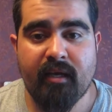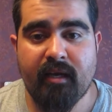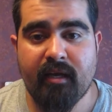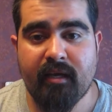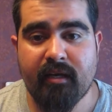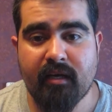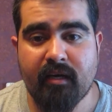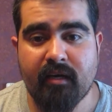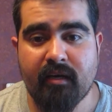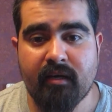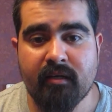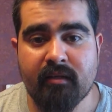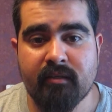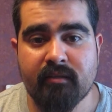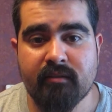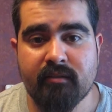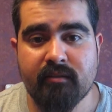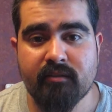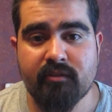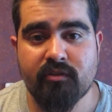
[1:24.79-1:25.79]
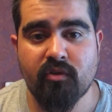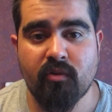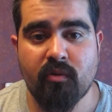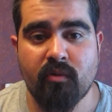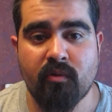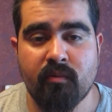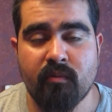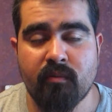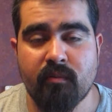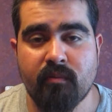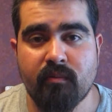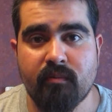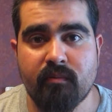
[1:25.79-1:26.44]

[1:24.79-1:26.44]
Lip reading: And so